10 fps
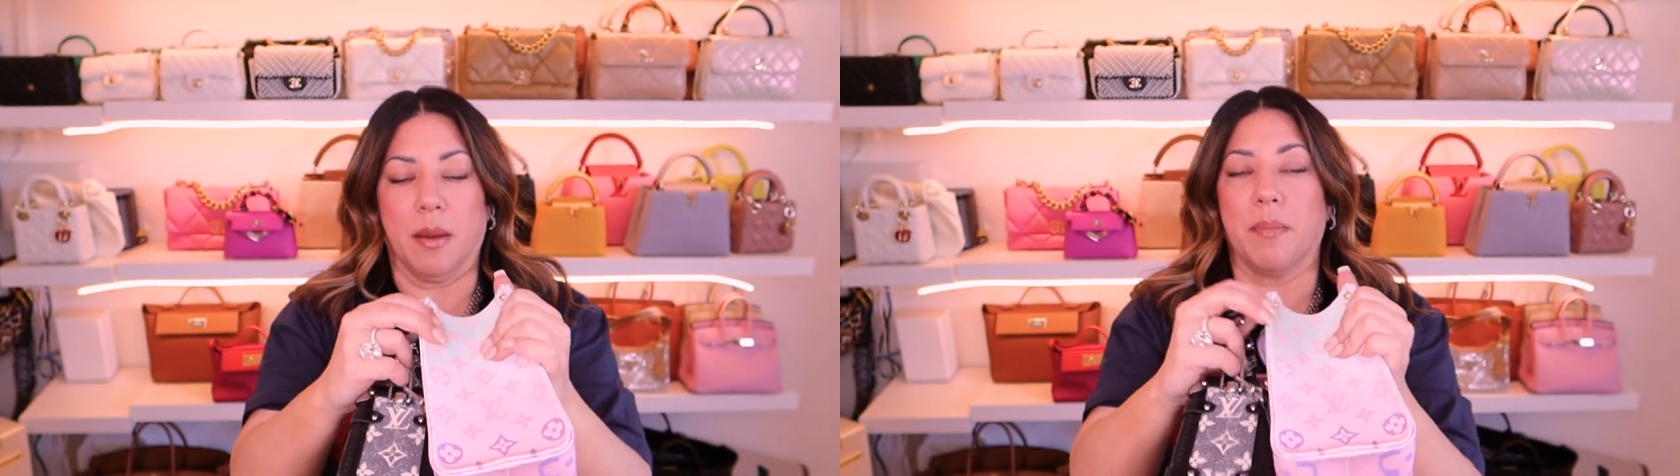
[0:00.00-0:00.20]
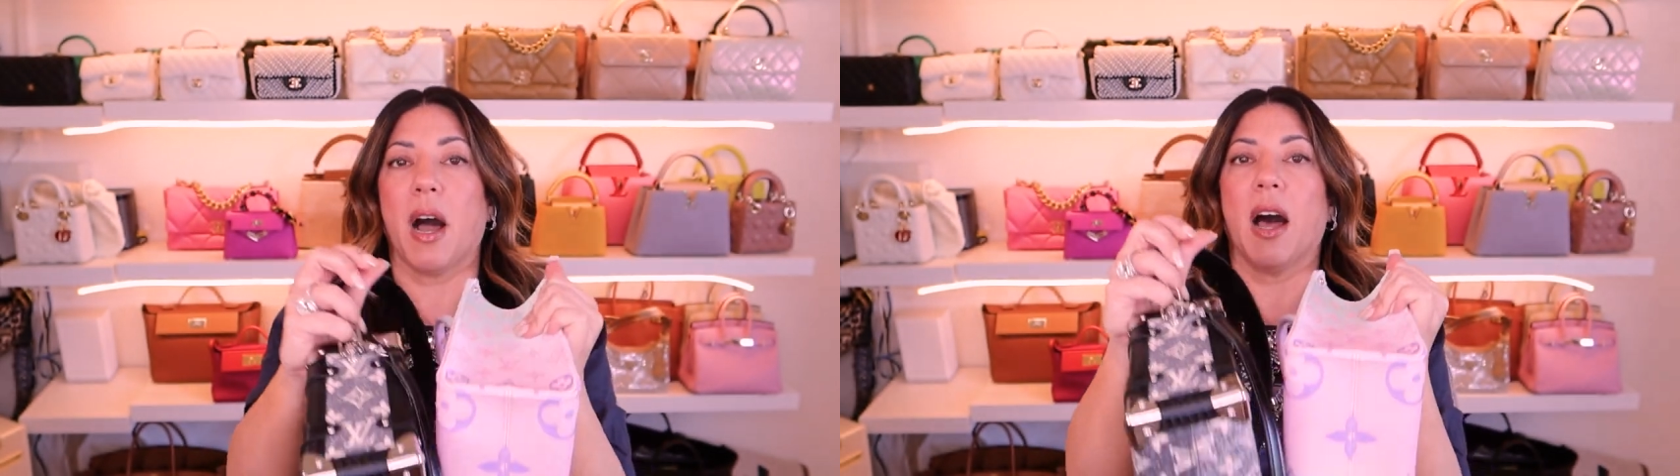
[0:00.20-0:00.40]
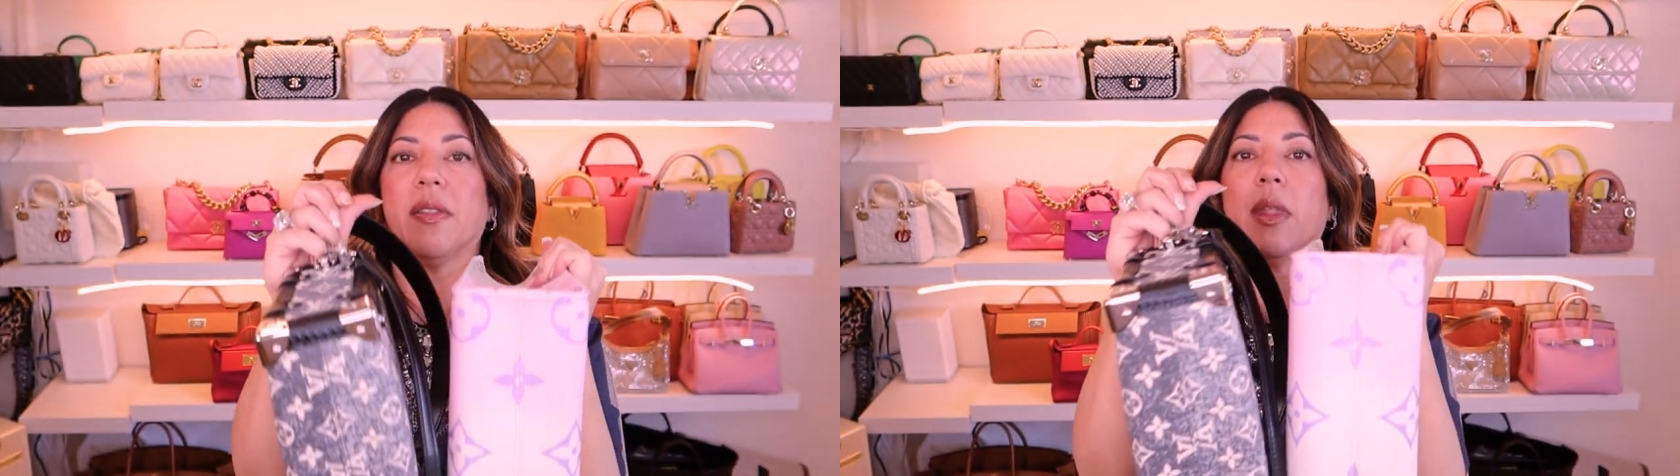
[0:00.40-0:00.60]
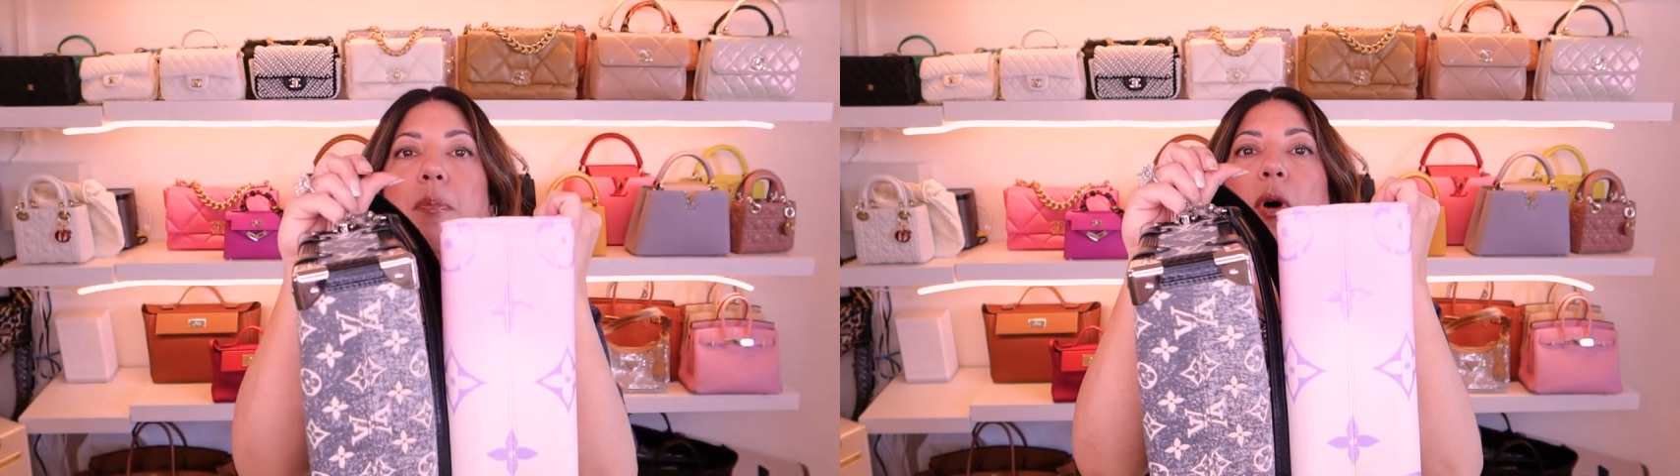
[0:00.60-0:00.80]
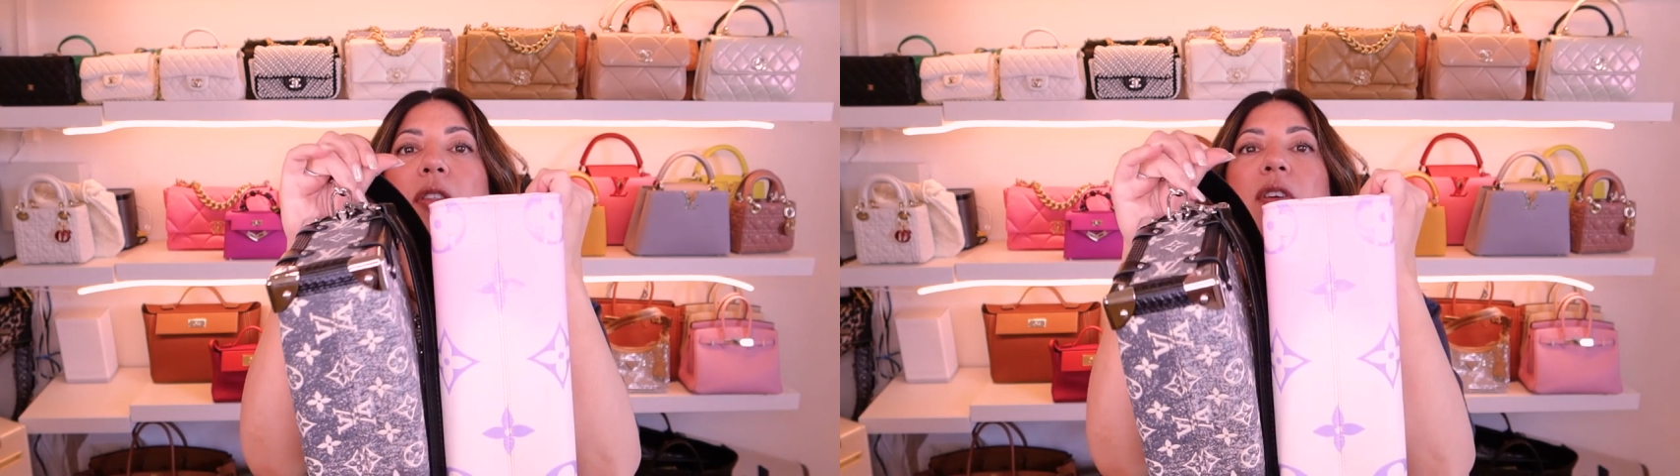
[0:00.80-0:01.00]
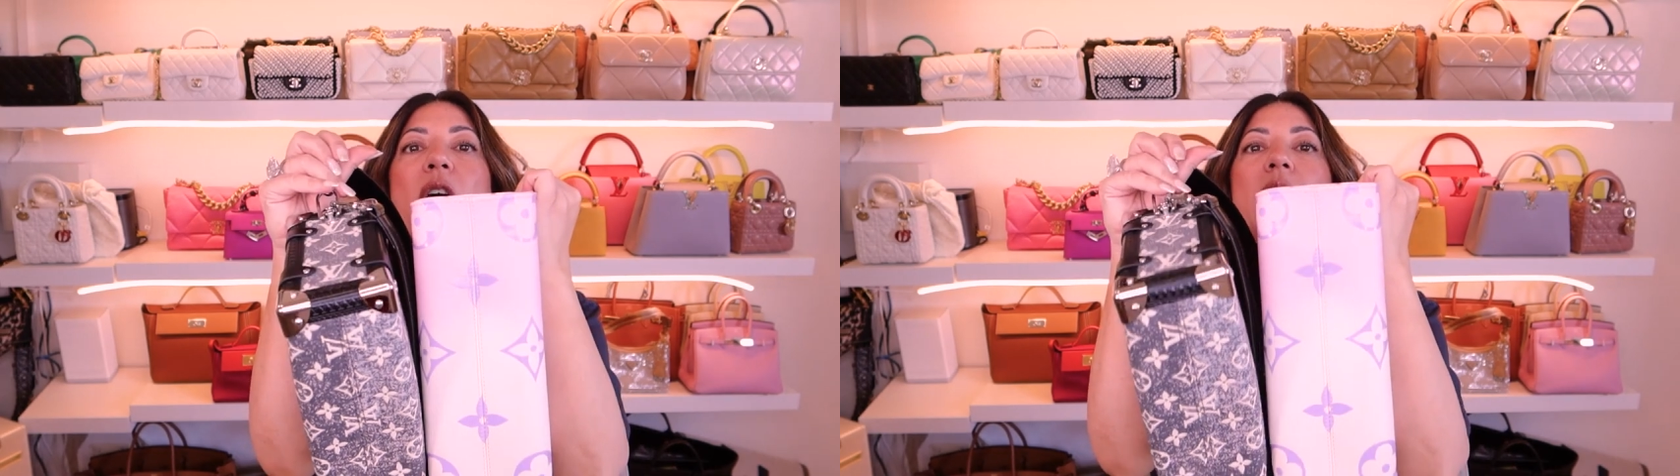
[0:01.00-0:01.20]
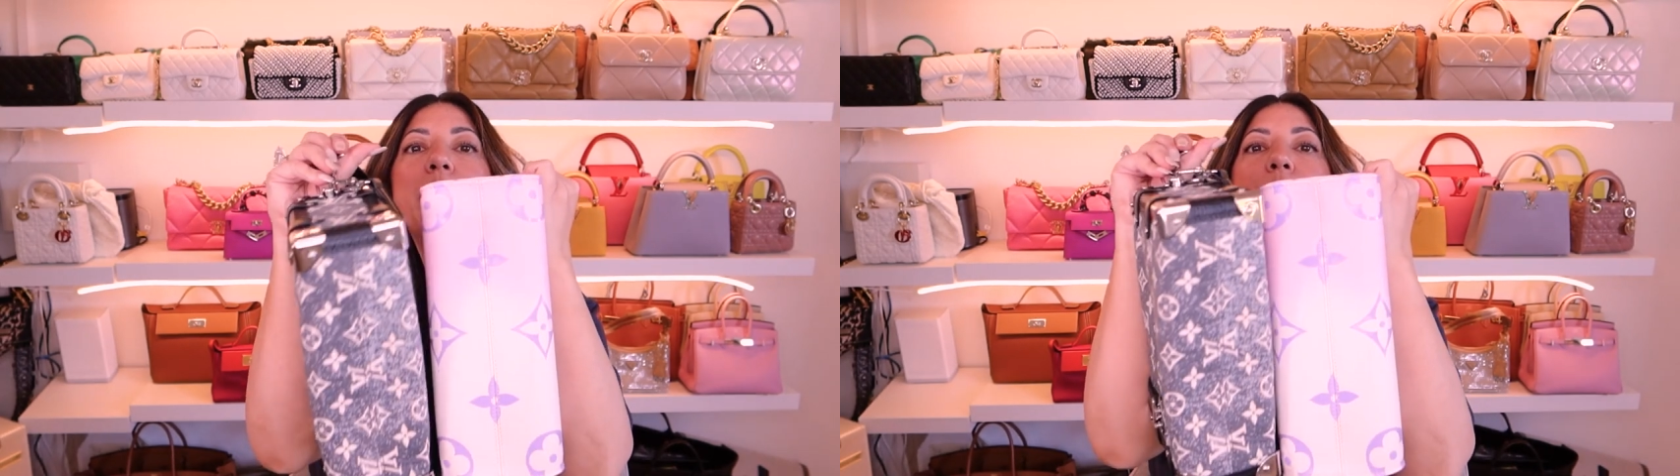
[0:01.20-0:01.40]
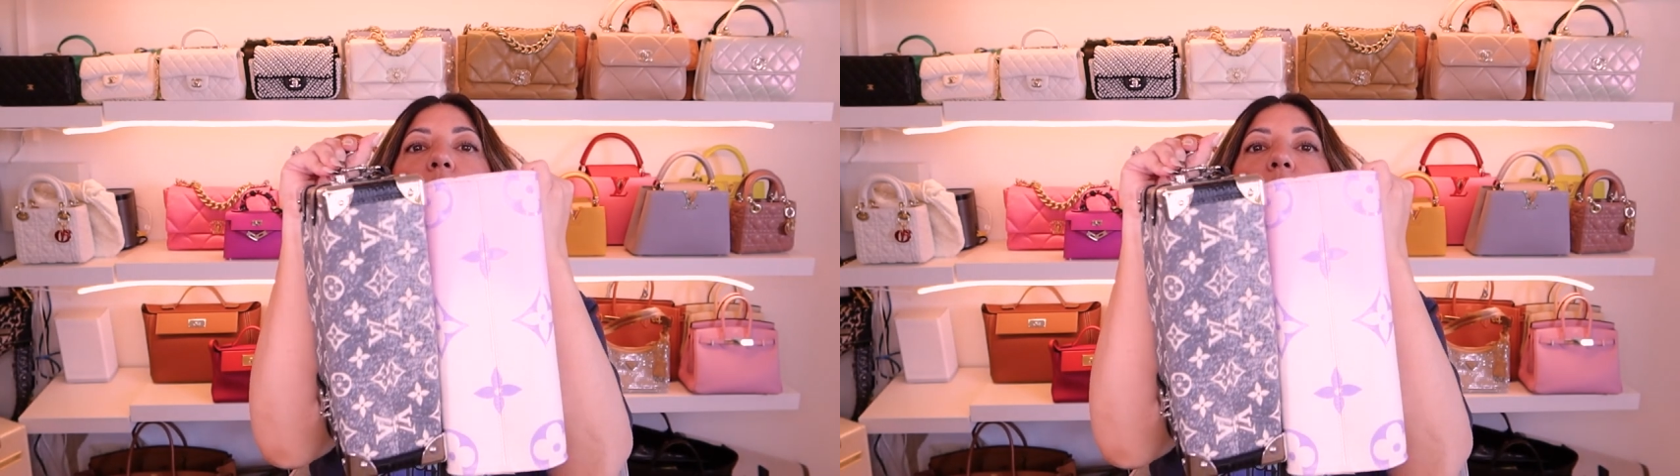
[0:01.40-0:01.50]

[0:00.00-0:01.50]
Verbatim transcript: but they're both kind of